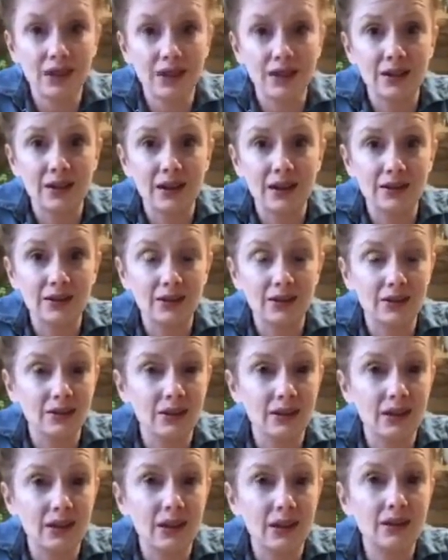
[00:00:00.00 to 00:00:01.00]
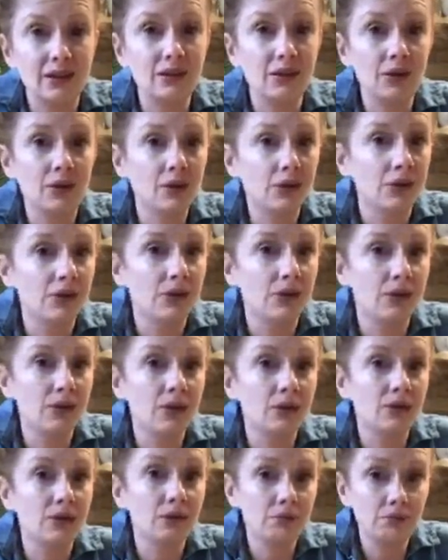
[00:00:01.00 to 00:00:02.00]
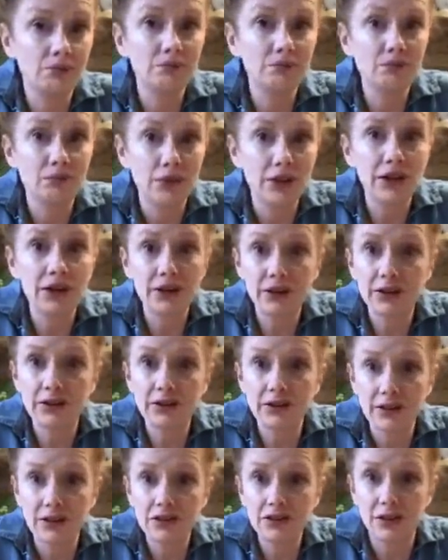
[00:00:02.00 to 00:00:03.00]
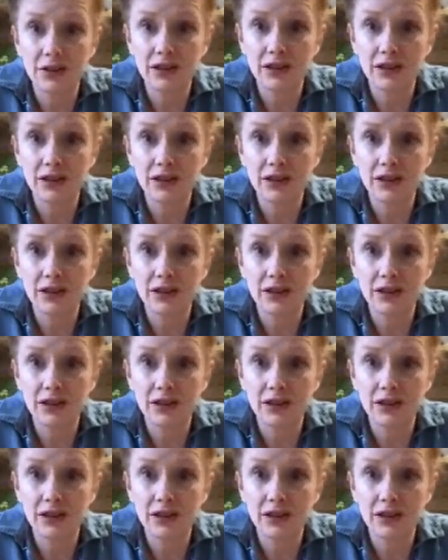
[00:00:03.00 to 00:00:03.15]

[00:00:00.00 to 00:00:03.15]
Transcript: and that they're in fair condition,